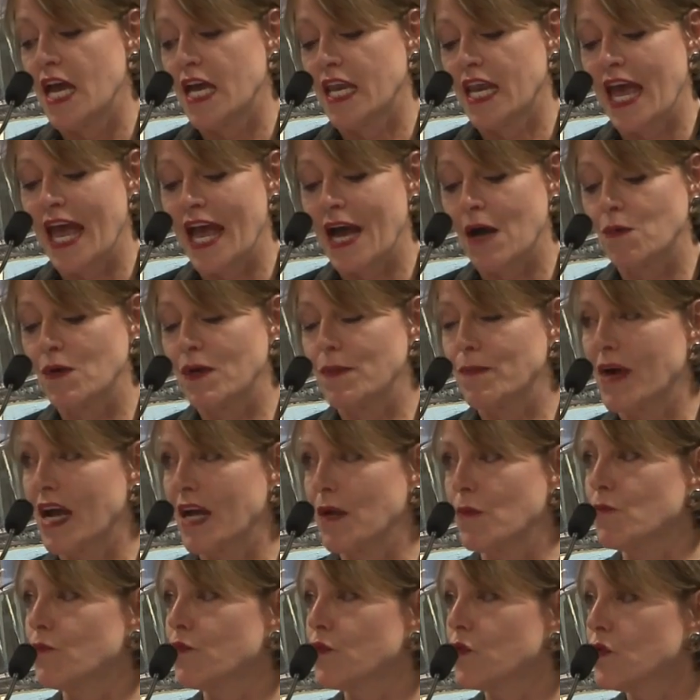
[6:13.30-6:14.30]
at how we
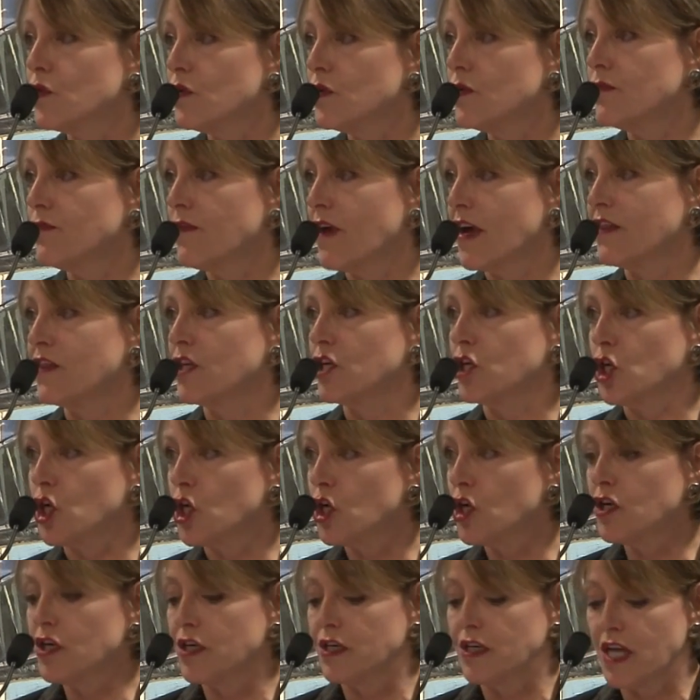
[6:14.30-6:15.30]
might improve on the
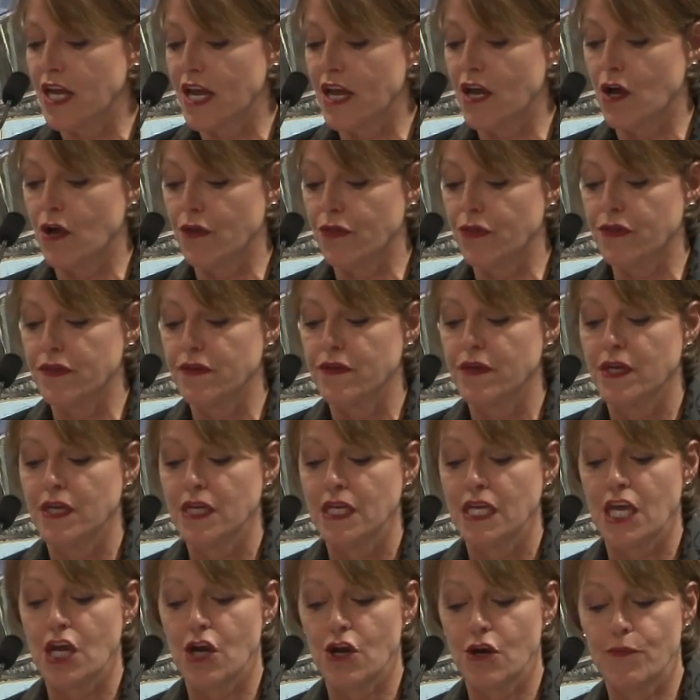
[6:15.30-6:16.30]
current health
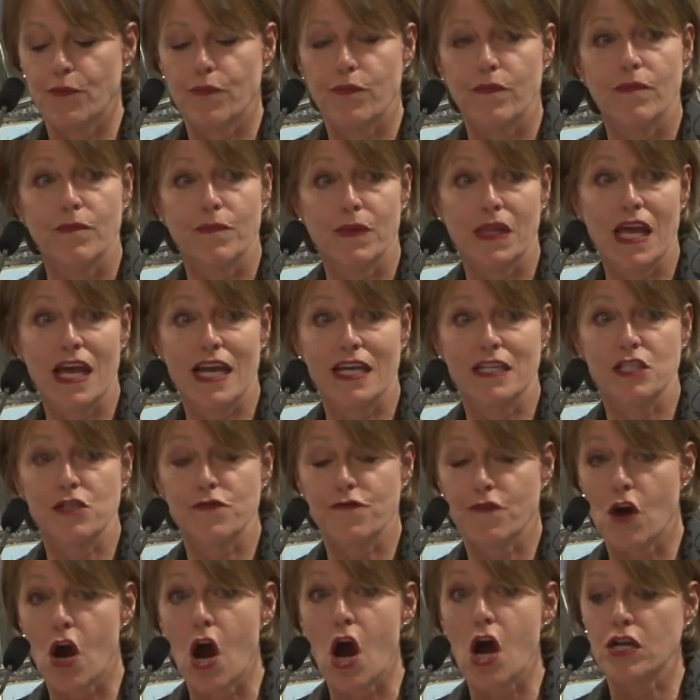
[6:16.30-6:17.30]
care plans
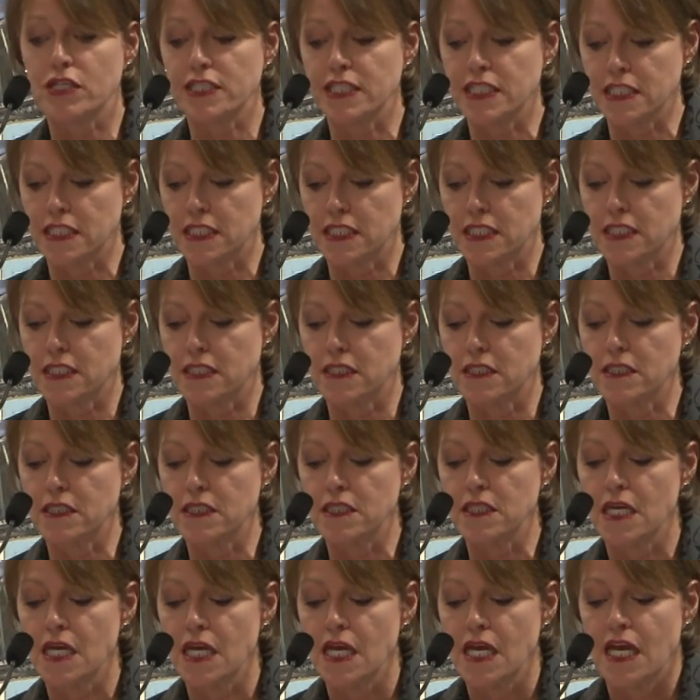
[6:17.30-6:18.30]
for all
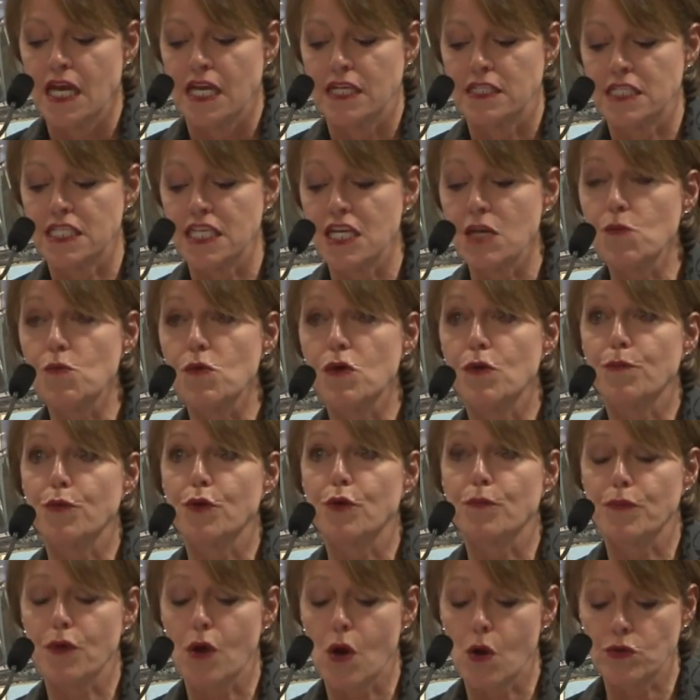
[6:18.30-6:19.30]
citizens. And Tim will
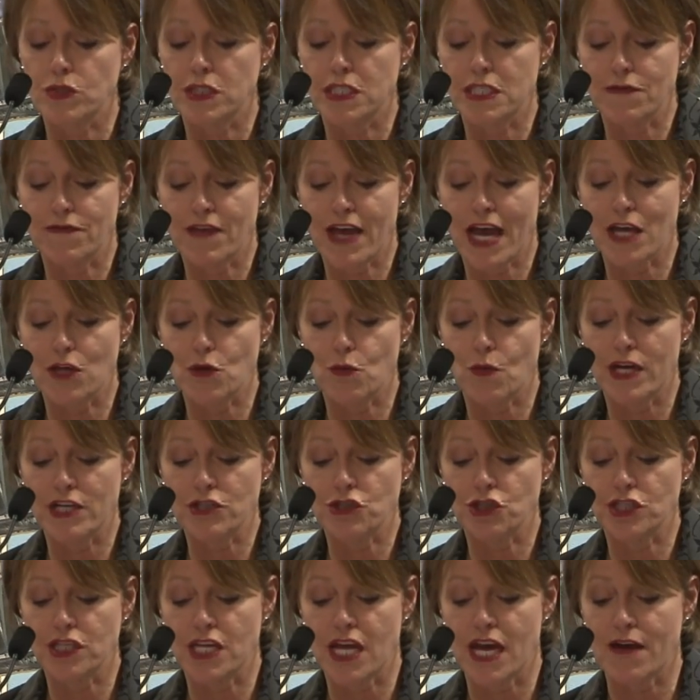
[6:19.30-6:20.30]
propose
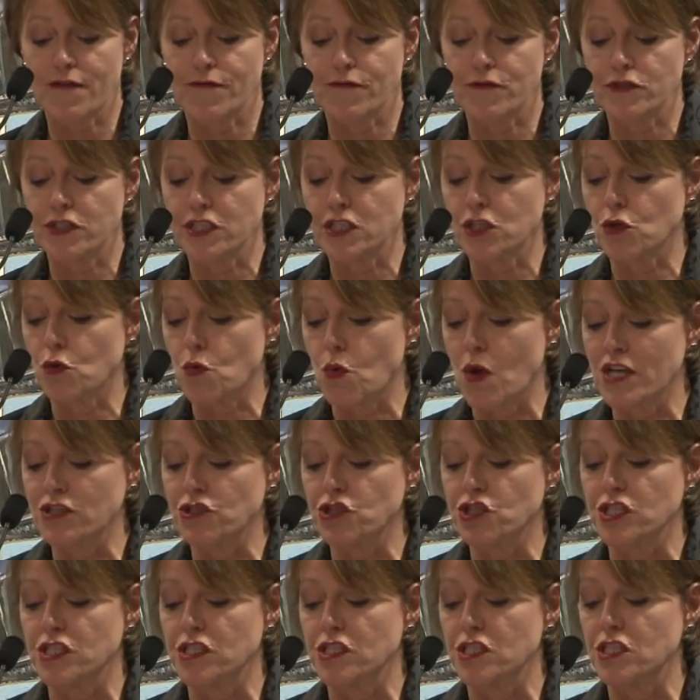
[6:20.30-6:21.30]
evaluation efforts and
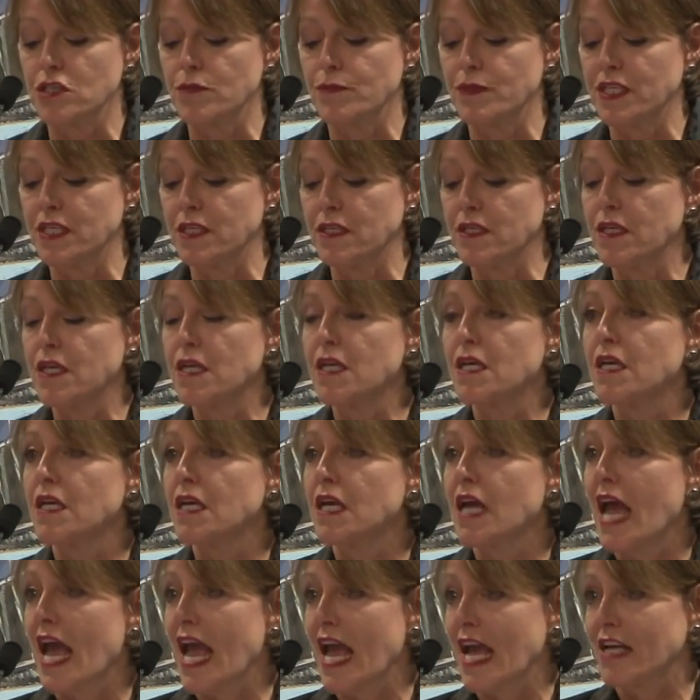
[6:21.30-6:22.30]
questions to be
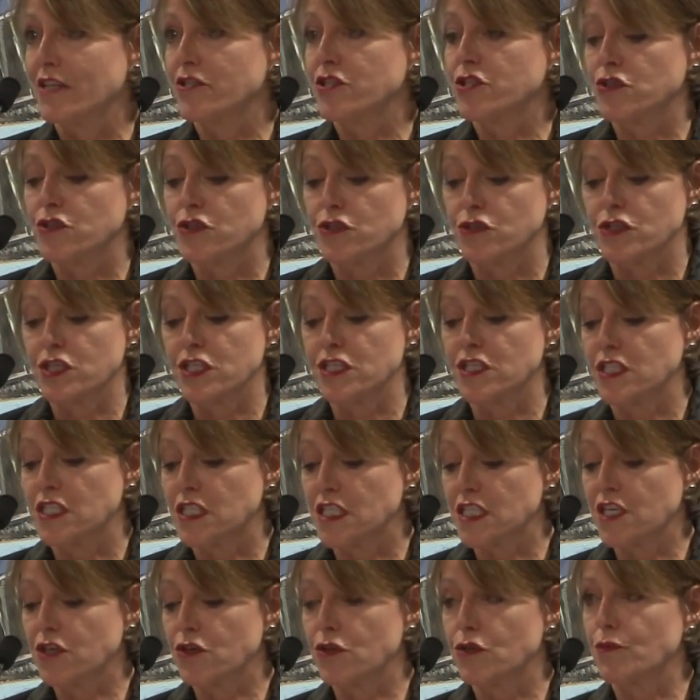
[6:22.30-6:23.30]
answered or
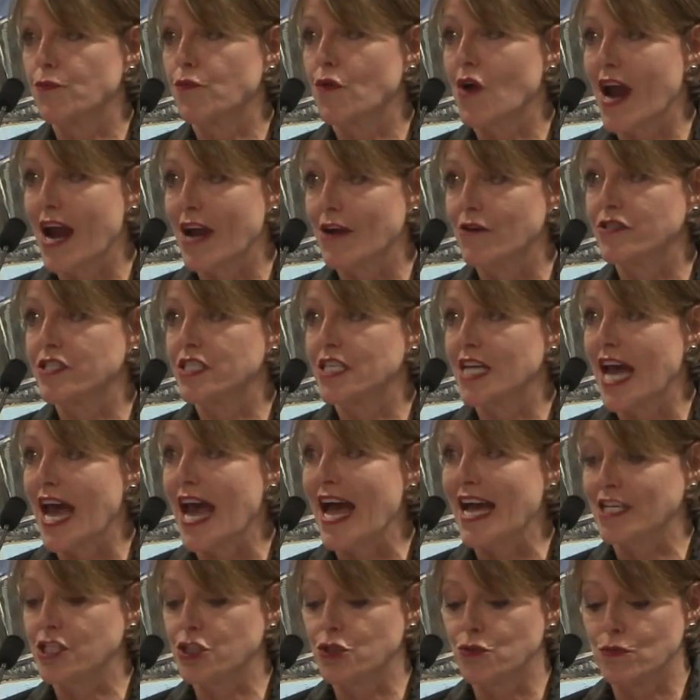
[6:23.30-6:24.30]
considered prior
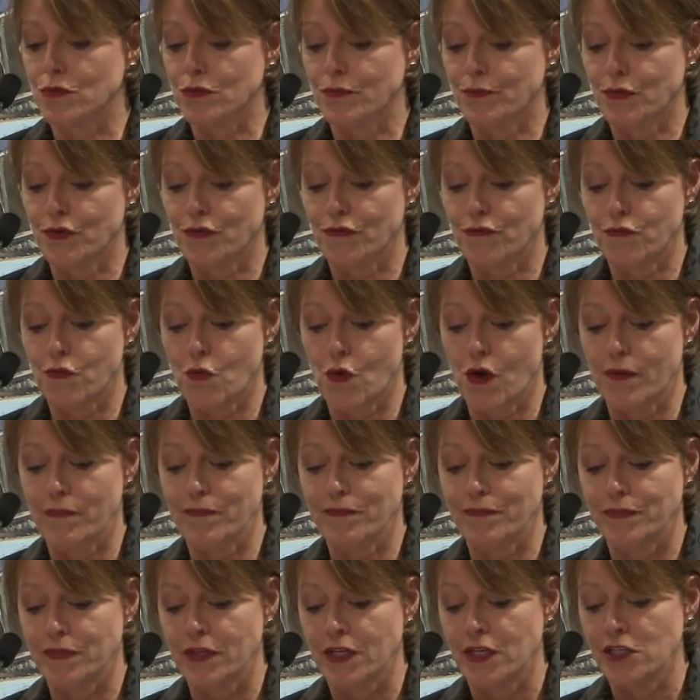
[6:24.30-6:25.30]
to actual perform.
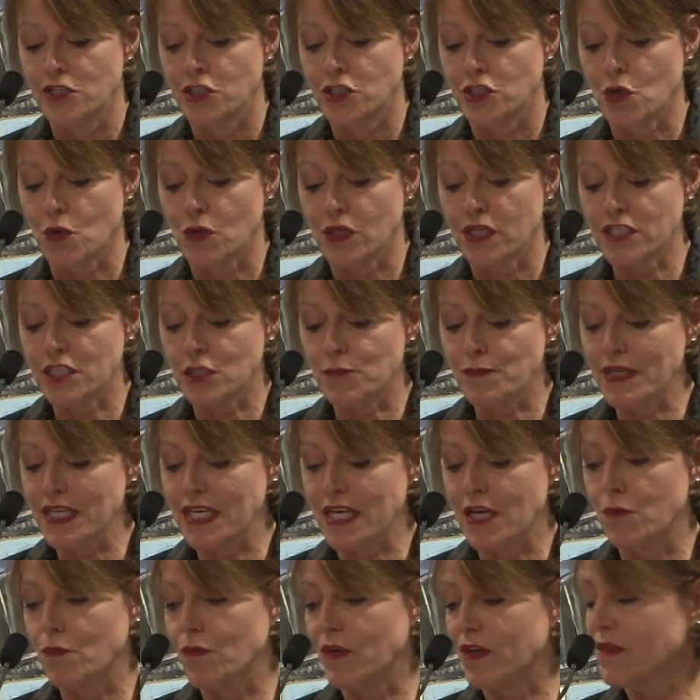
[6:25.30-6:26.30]
So let's
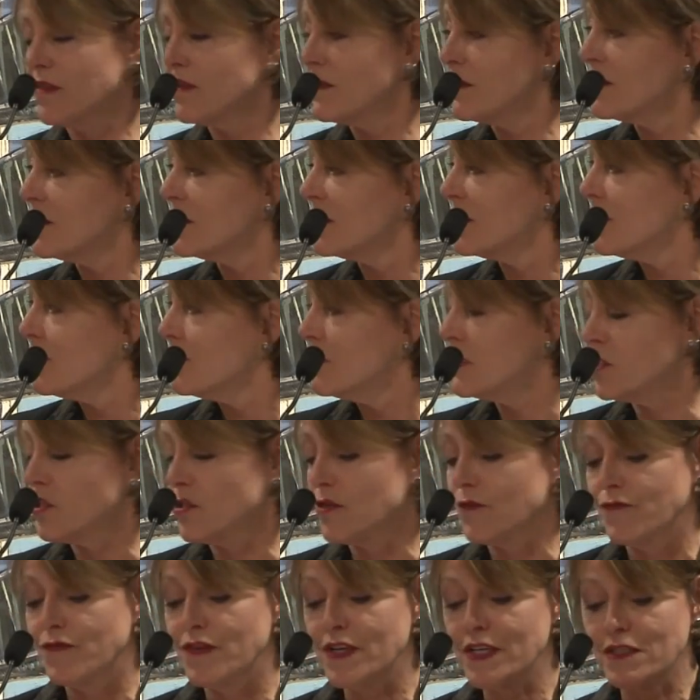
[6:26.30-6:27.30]
begin with
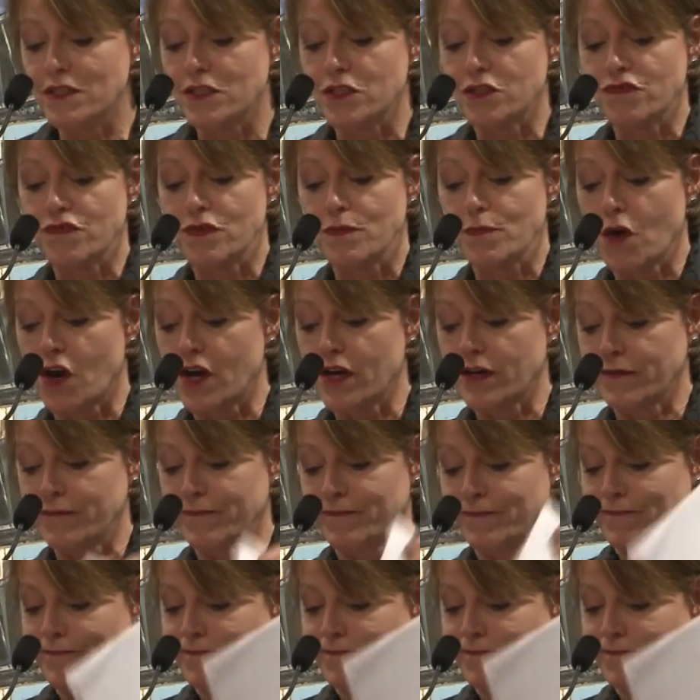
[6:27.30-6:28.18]
Mister Fitton's remark.